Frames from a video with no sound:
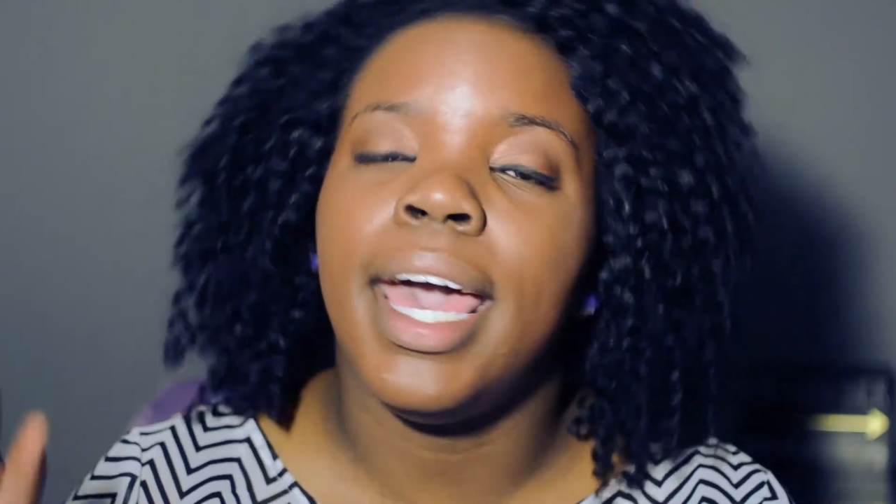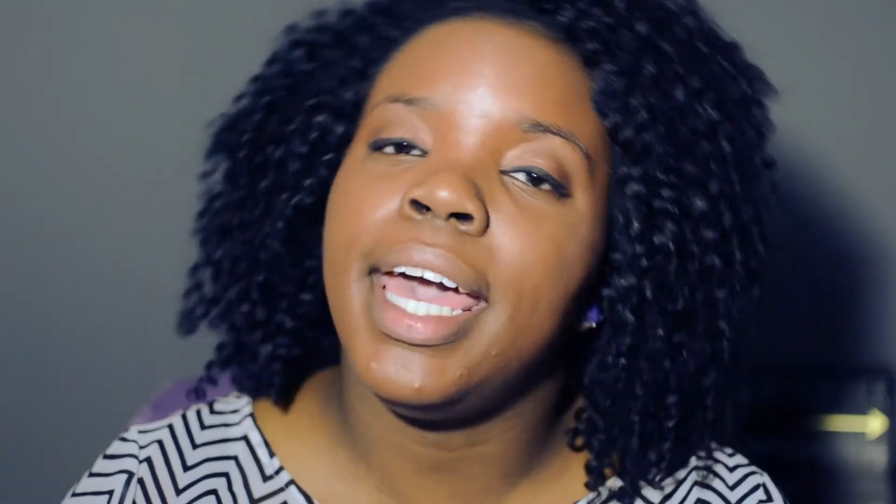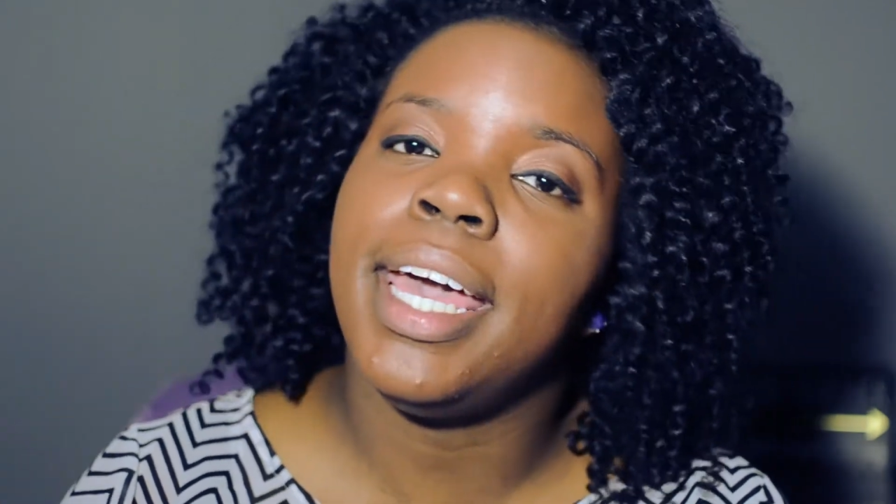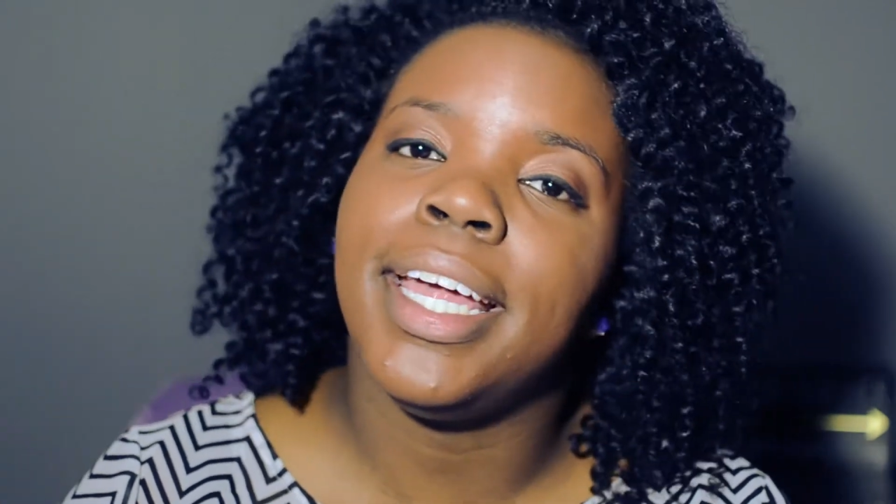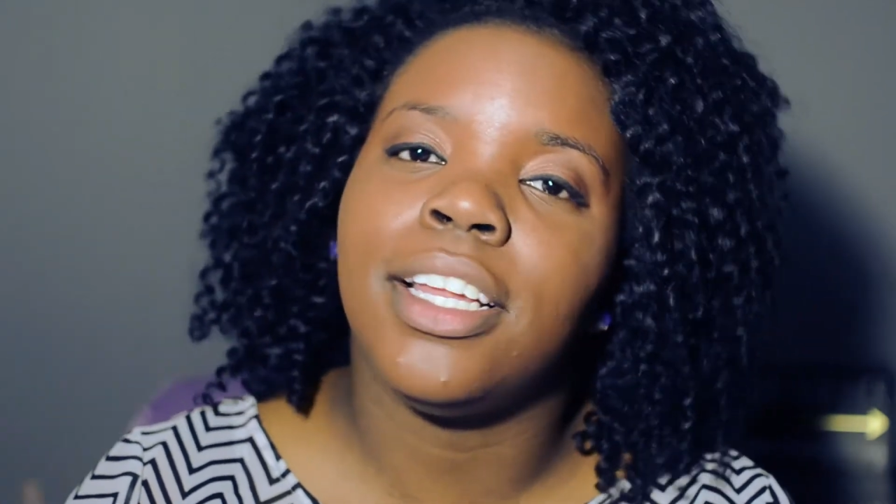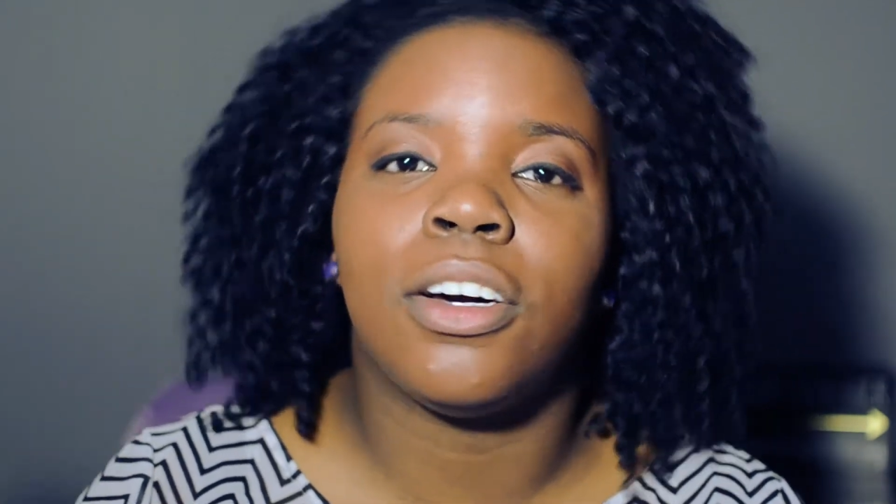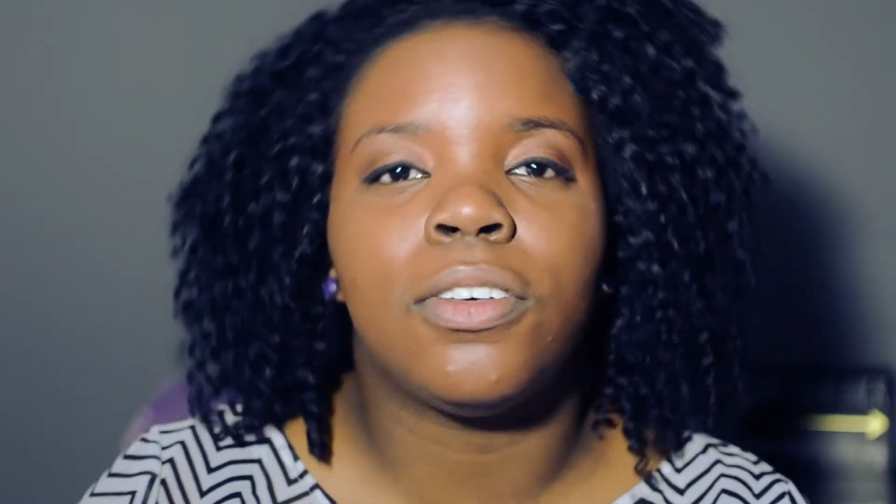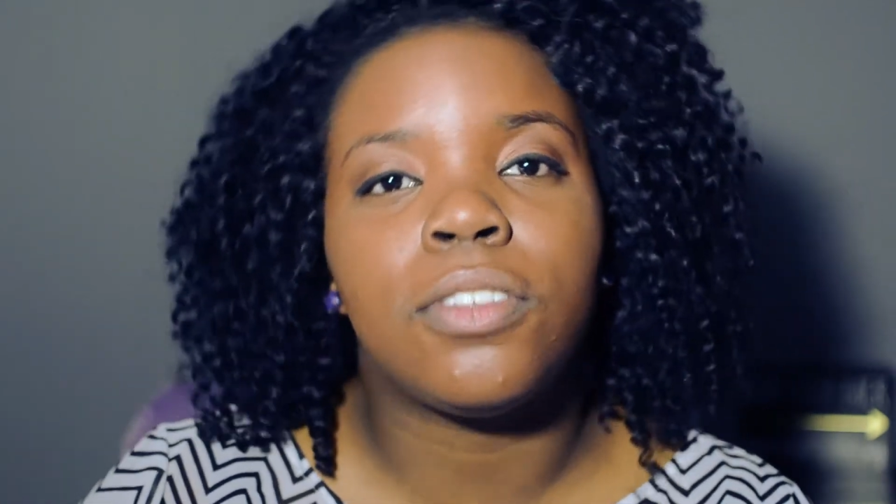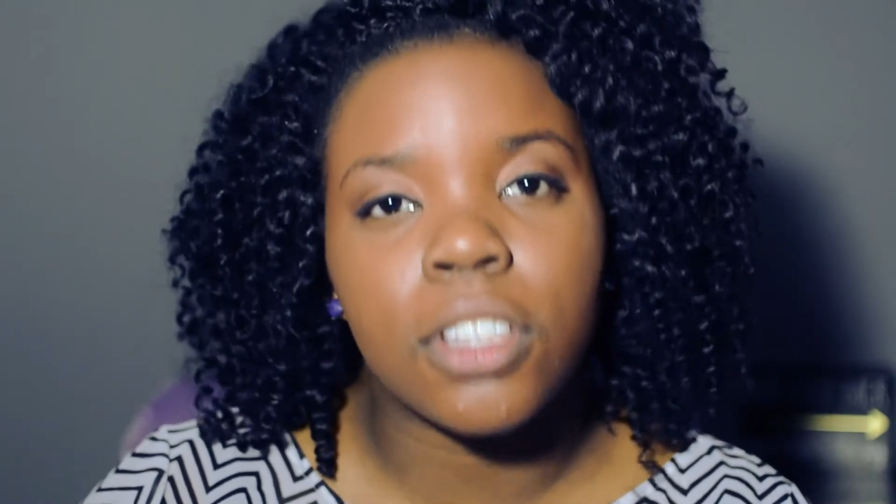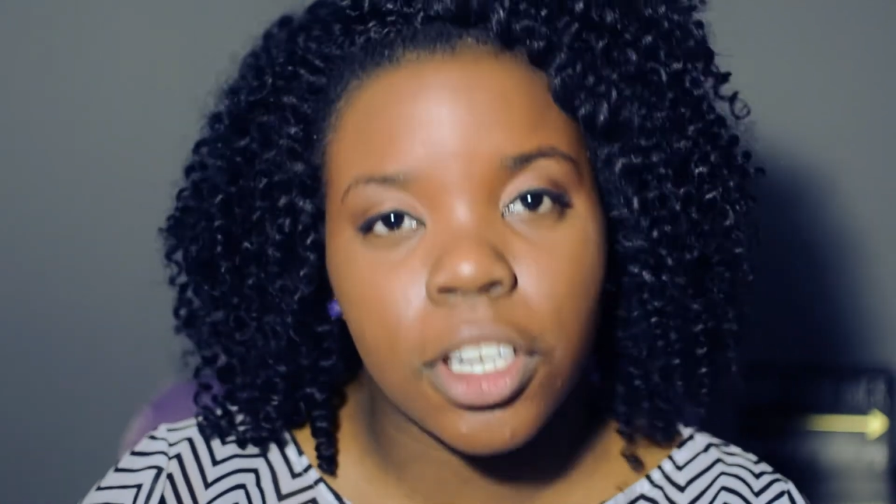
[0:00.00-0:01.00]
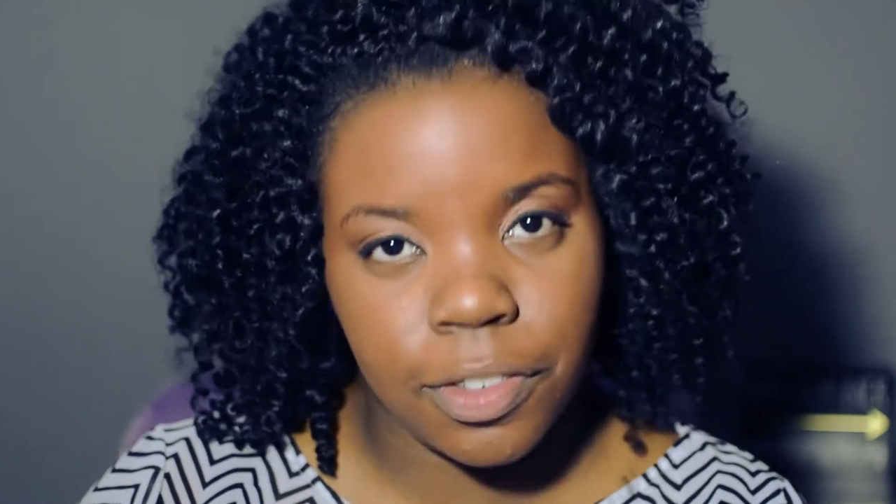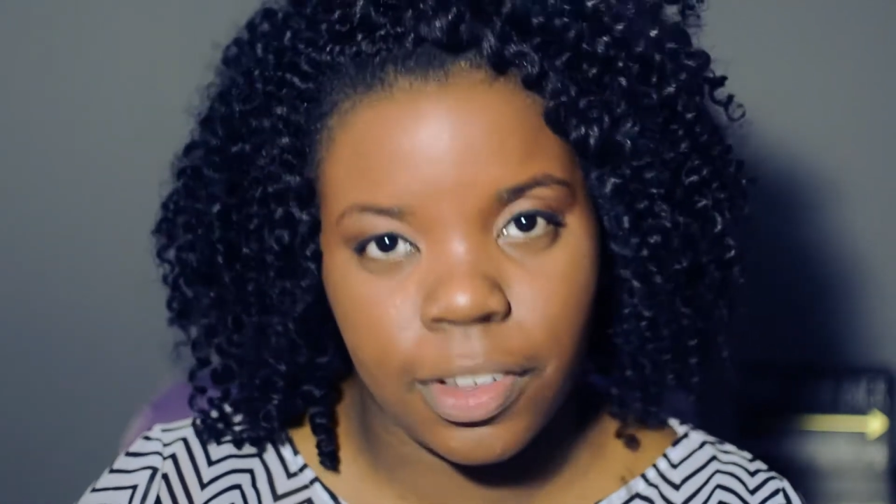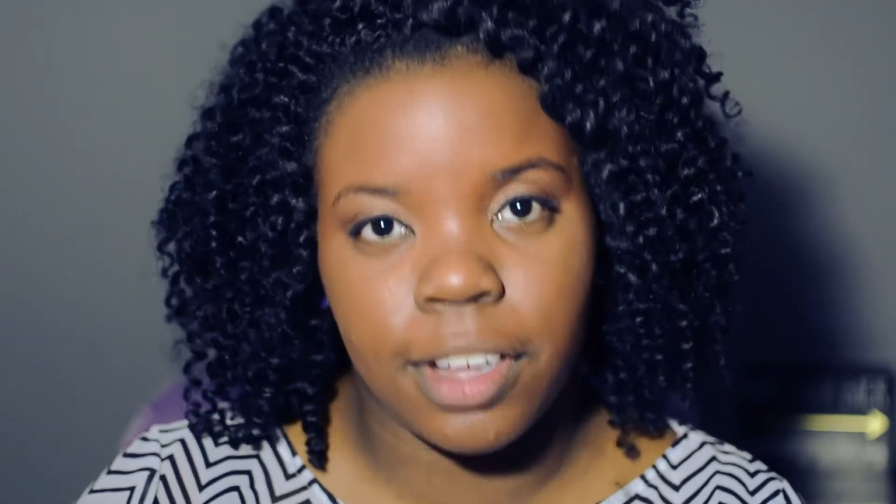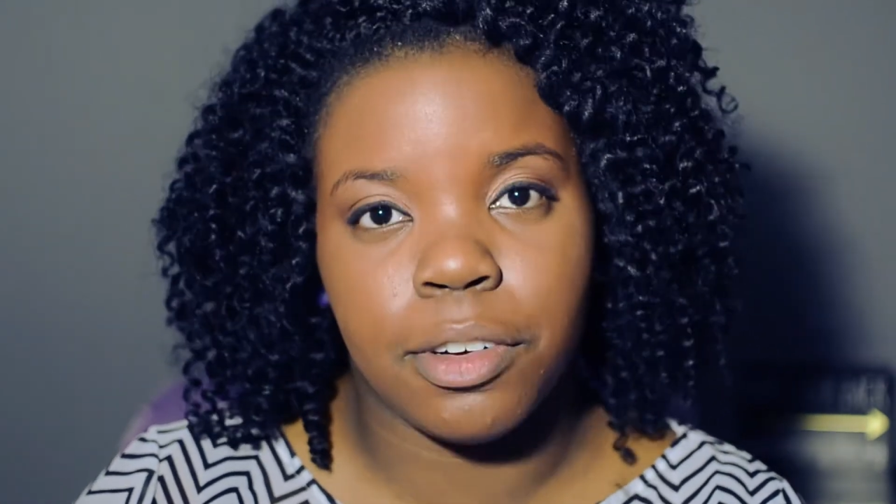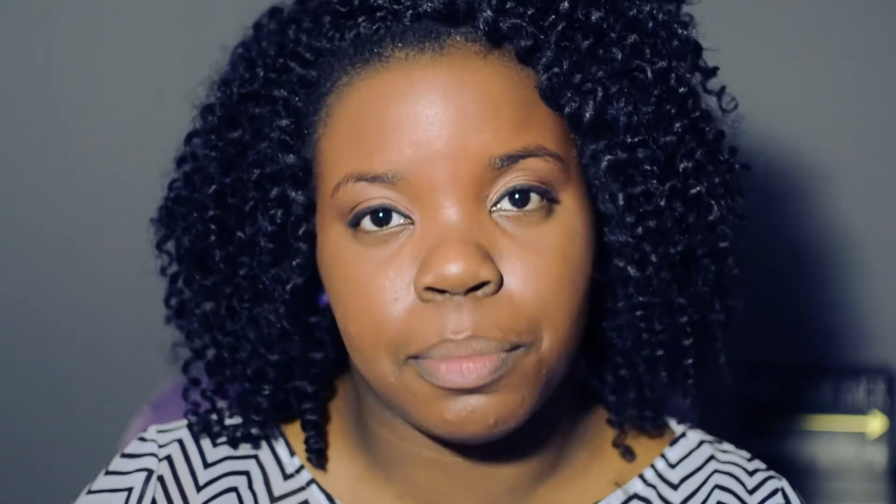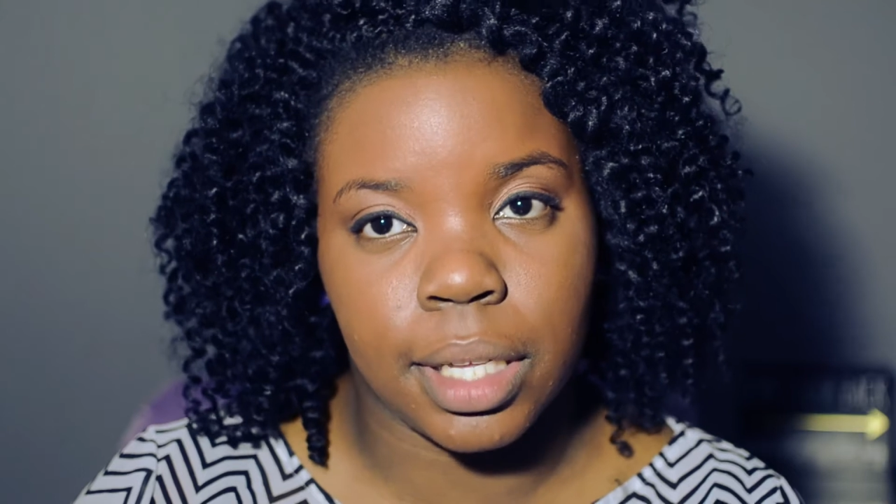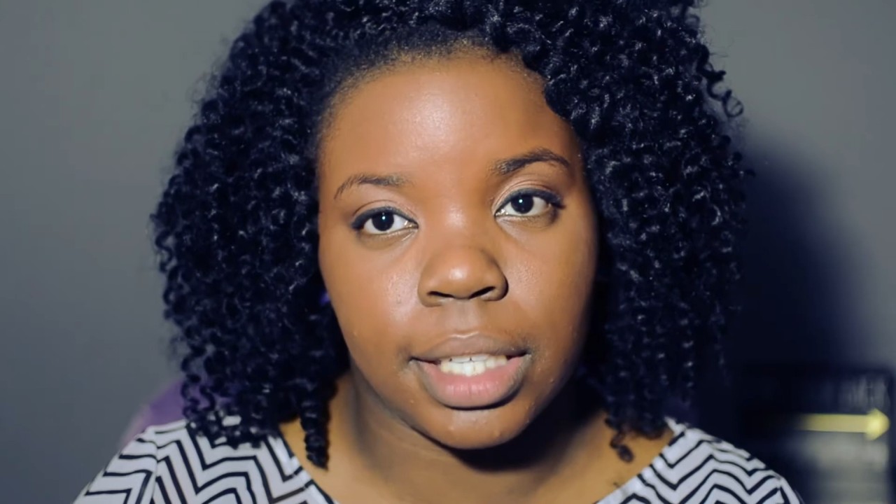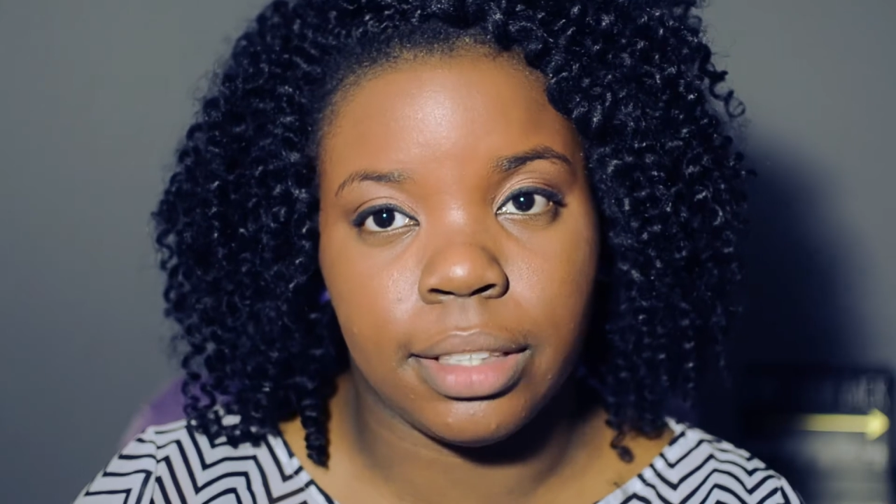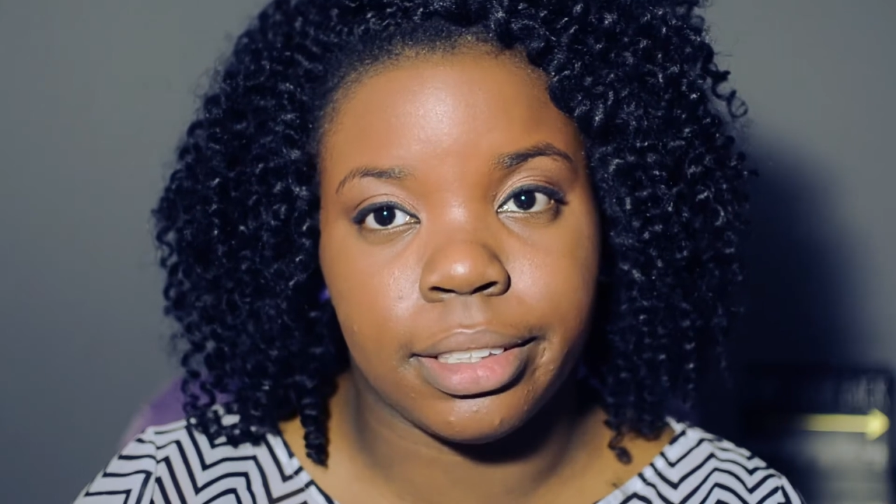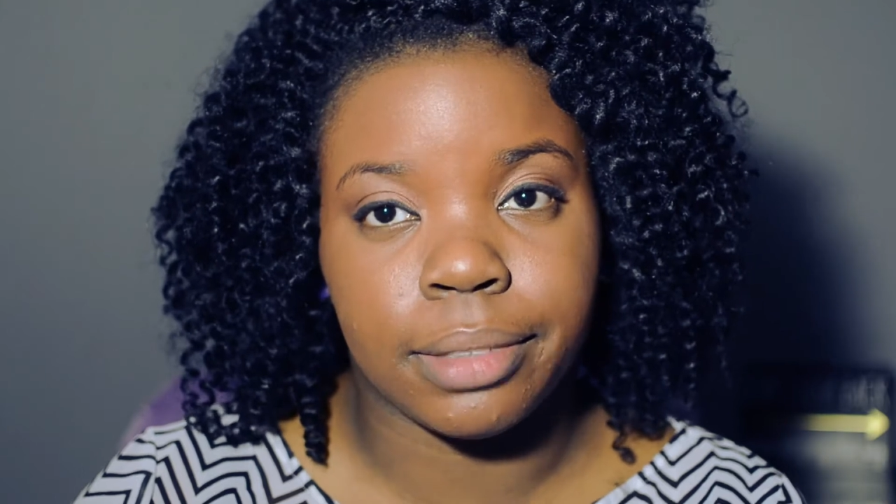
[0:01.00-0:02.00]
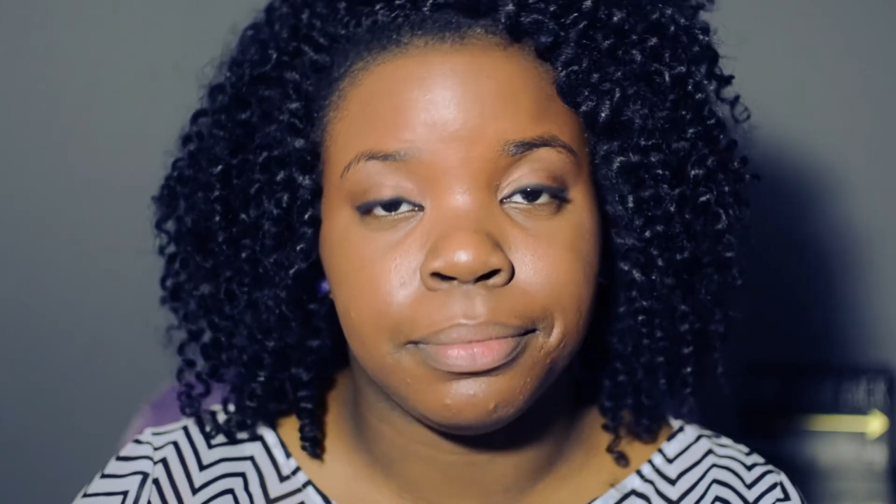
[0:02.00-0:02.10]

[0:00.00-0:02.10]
and goes to her favorite place,